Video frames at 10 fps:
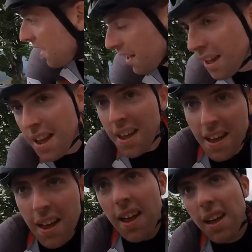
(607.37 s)
road to the
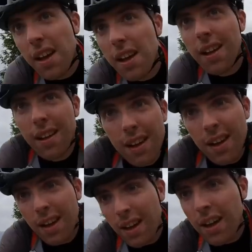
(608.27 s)
top of Alto
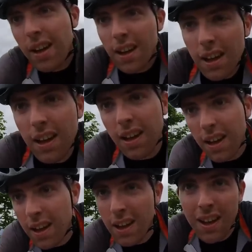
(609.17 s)
It pops out
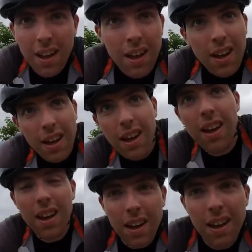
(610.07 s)
a couple of
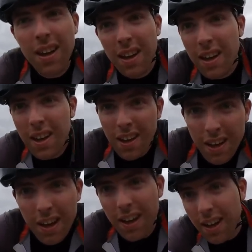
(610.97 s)
hairpins
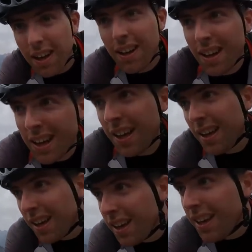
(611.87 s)
from the
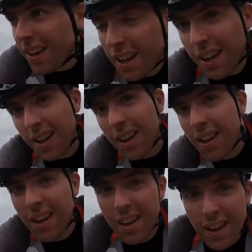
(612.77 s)
top
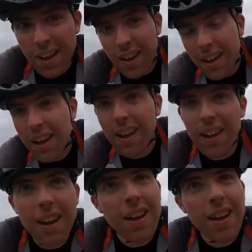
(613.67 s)
and uh,